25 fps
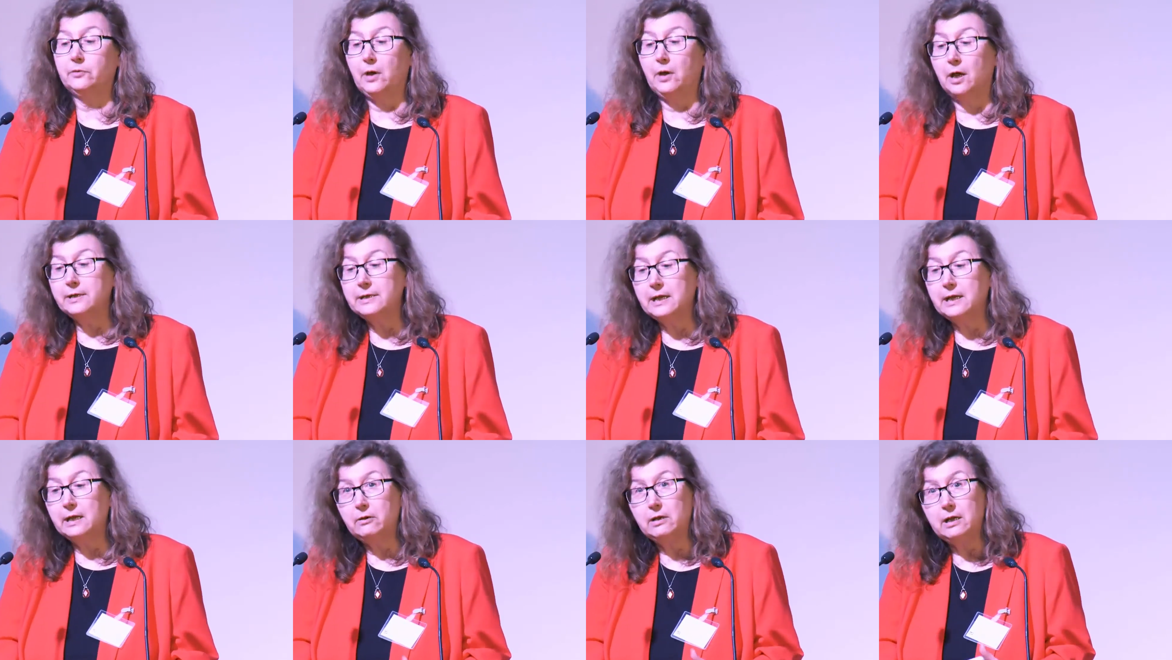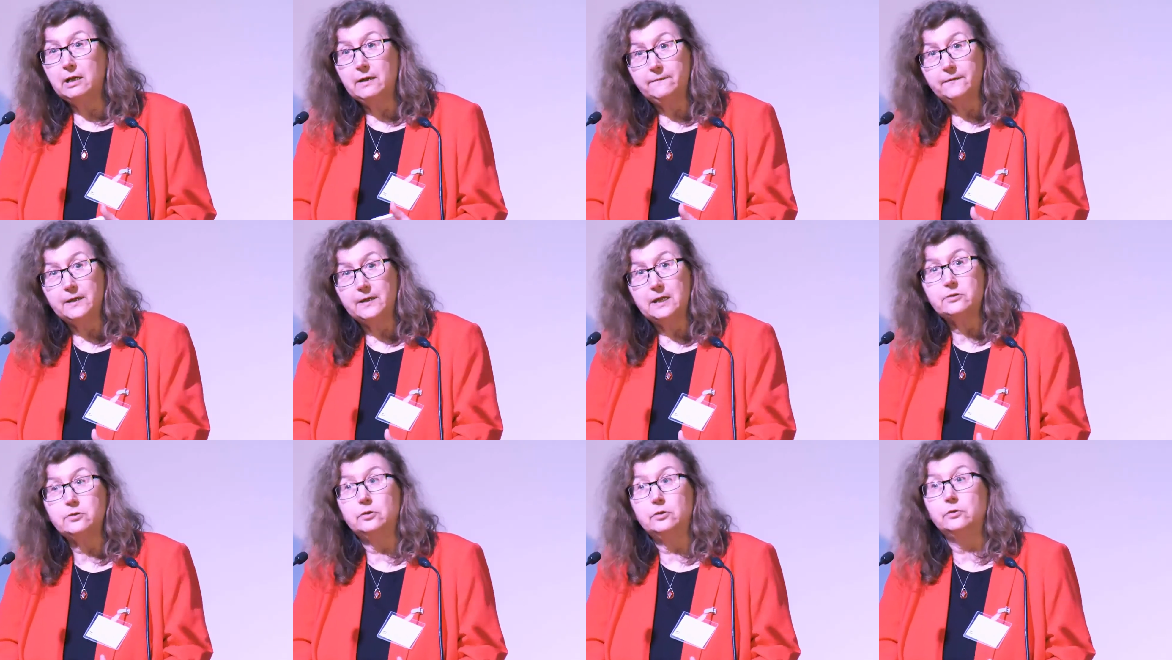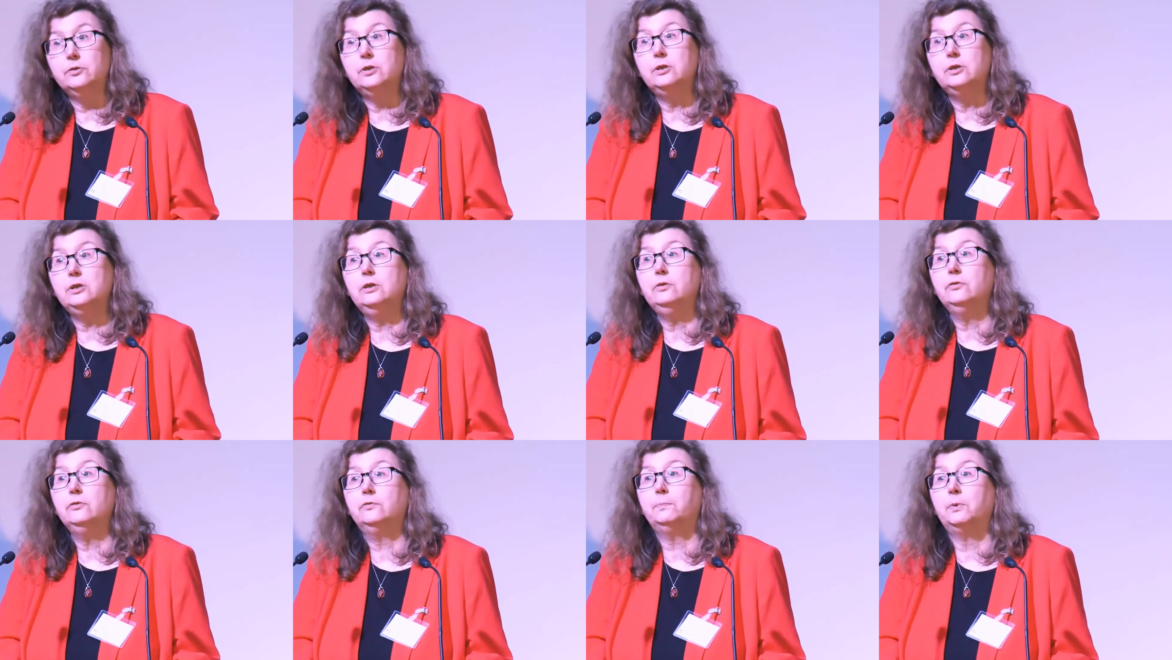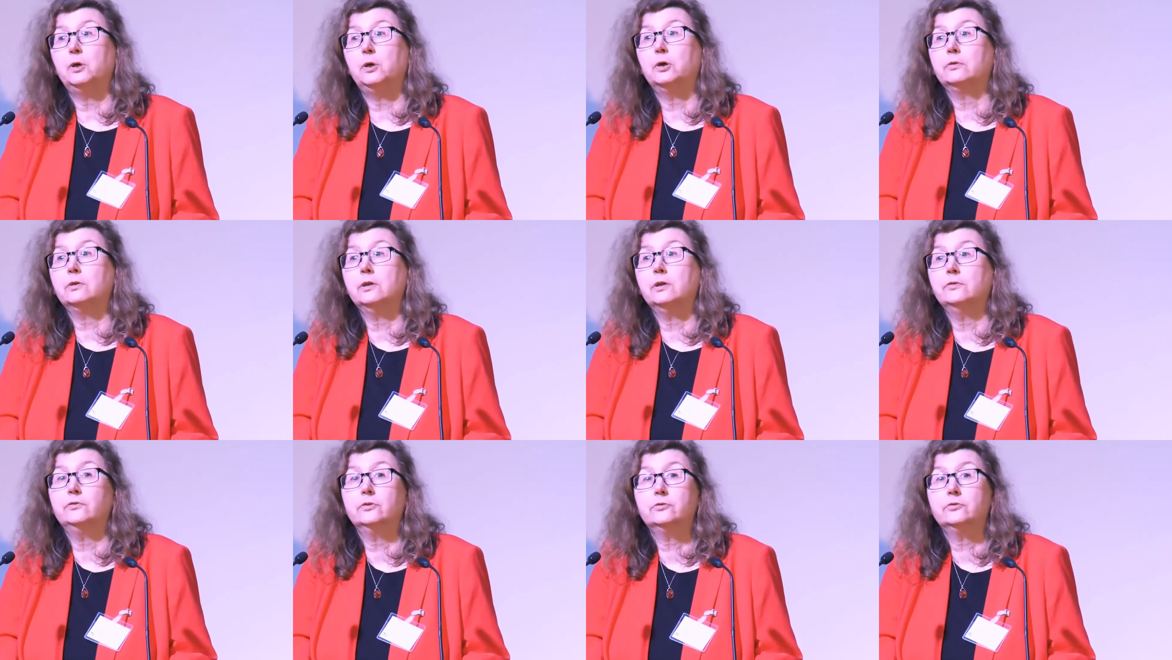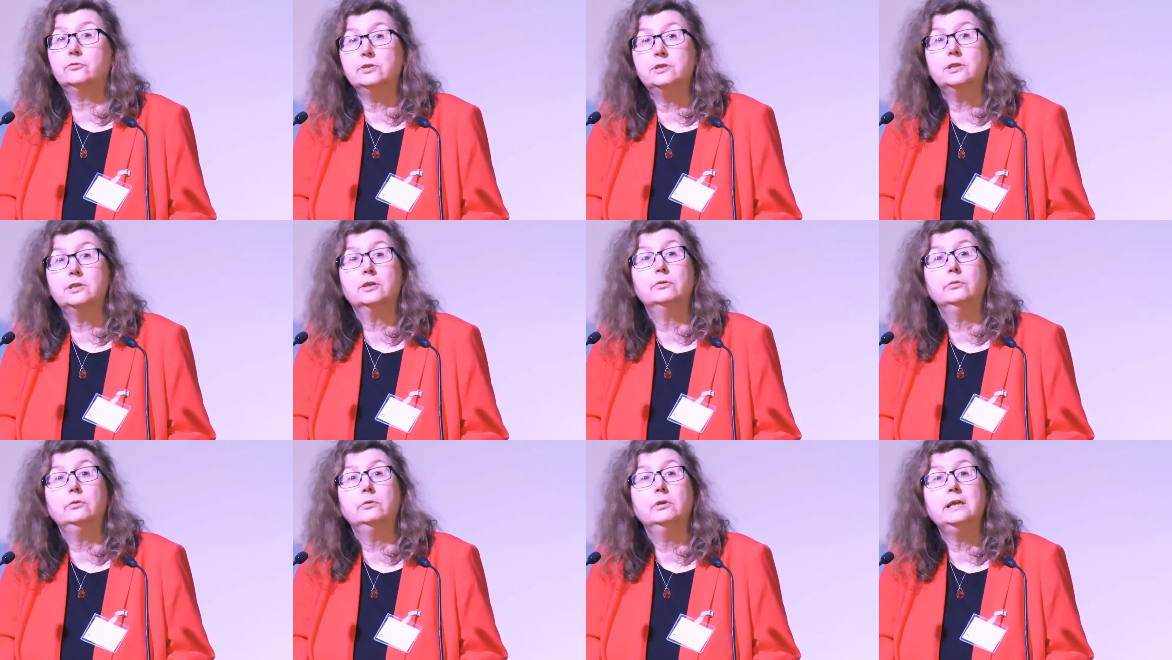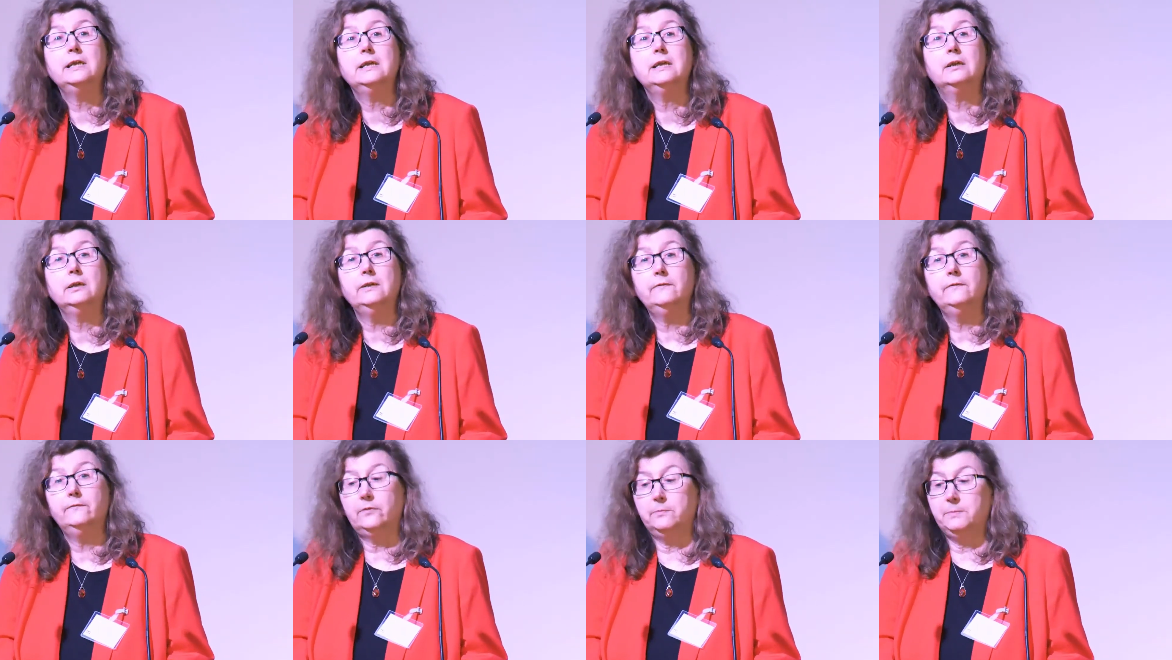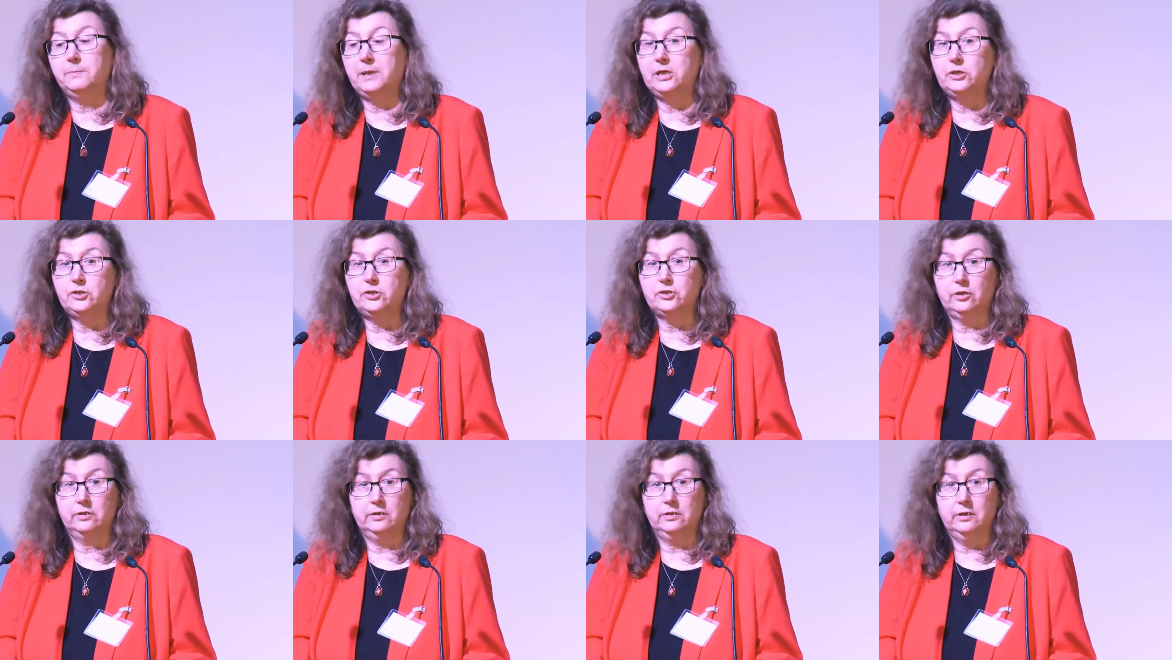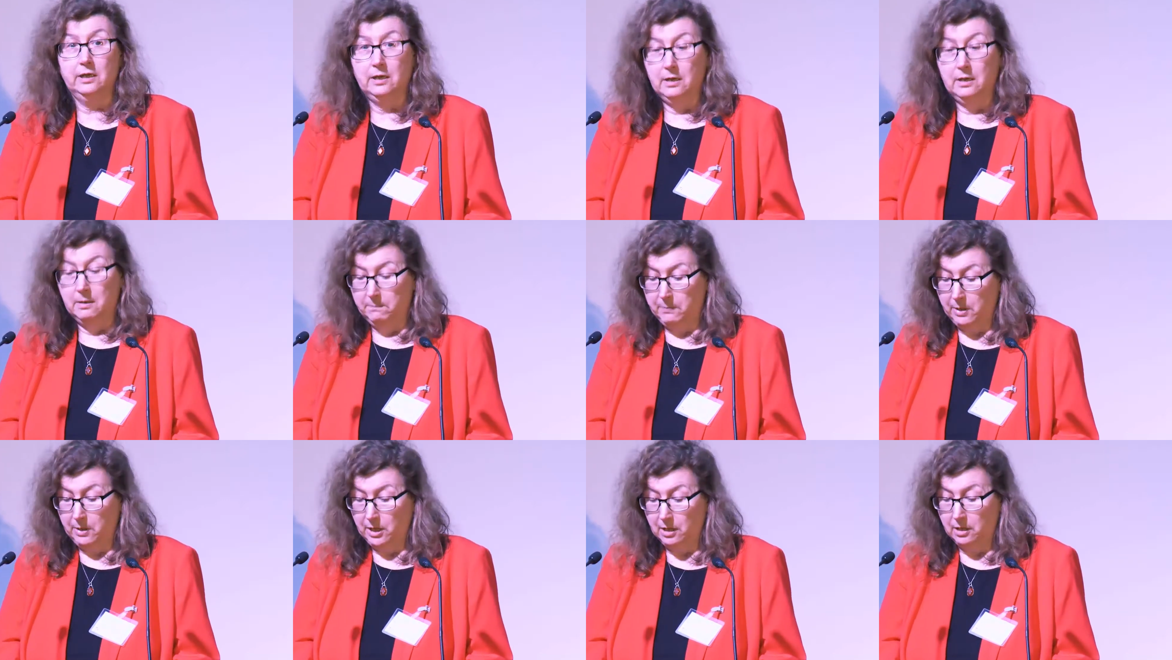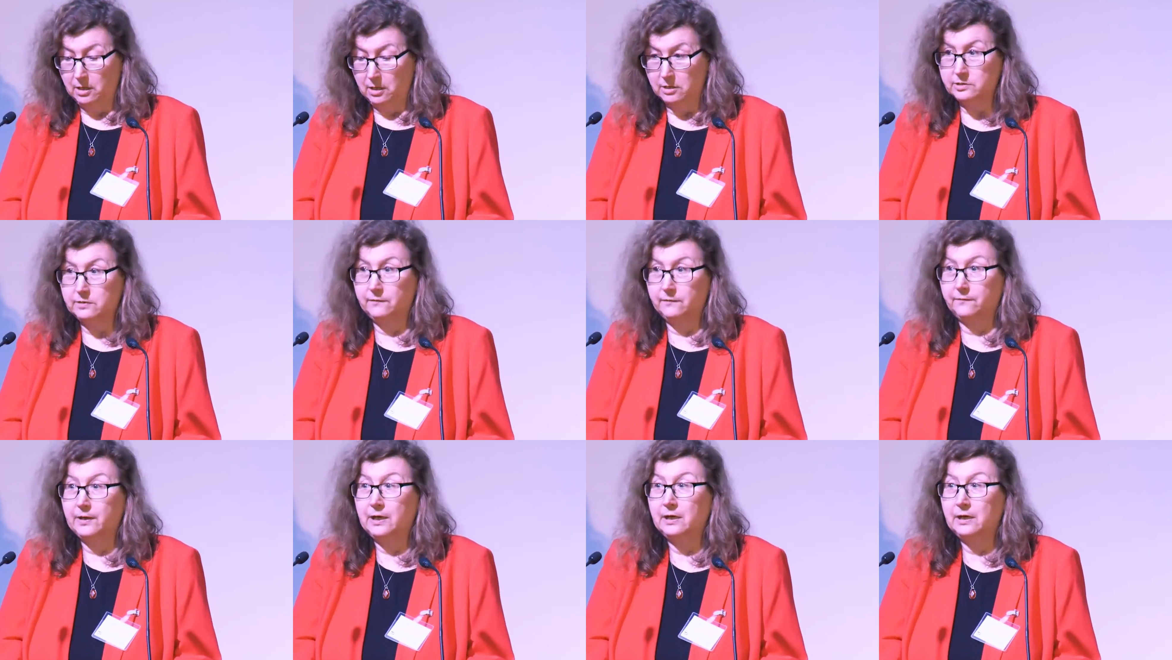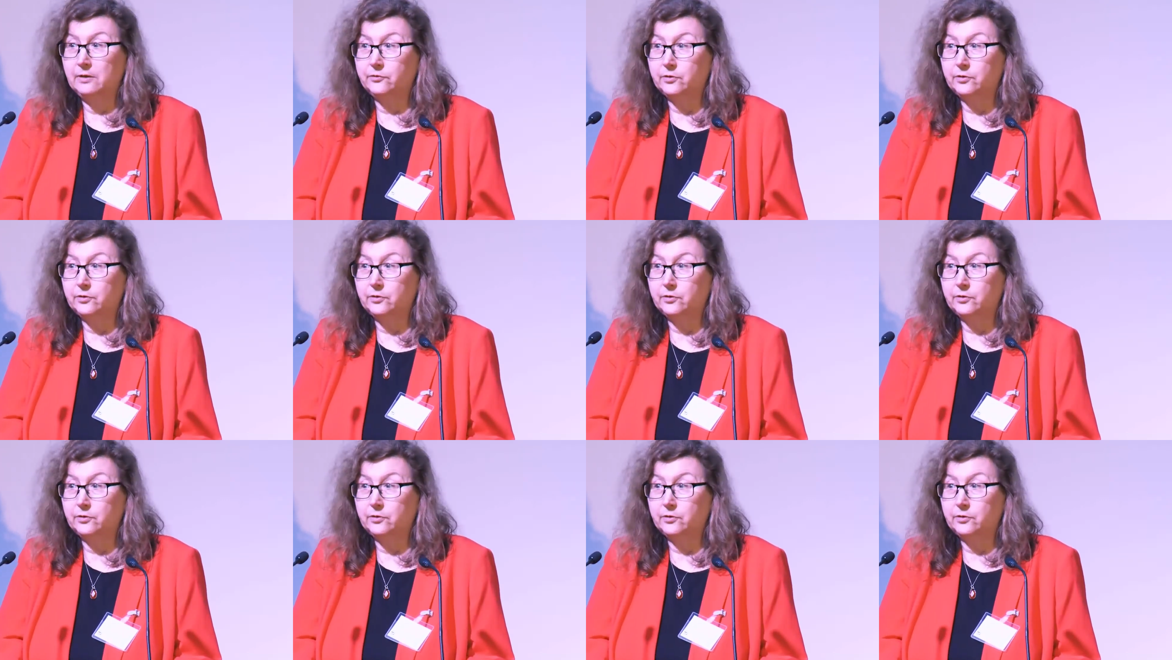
I now have that on the news blog. There's a critical legal information part of that.